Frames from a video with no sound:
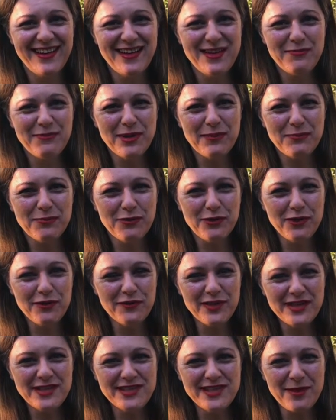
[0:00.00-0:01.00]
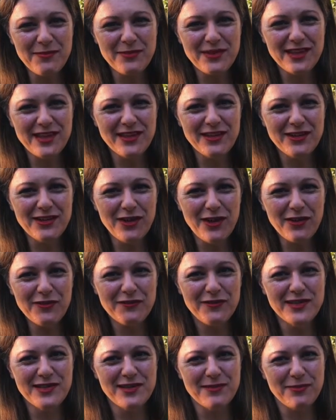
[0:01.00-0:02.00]
But proving something not
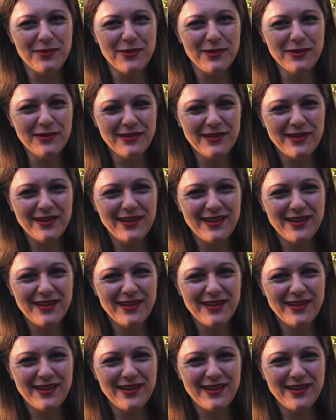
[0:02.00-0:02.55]
visible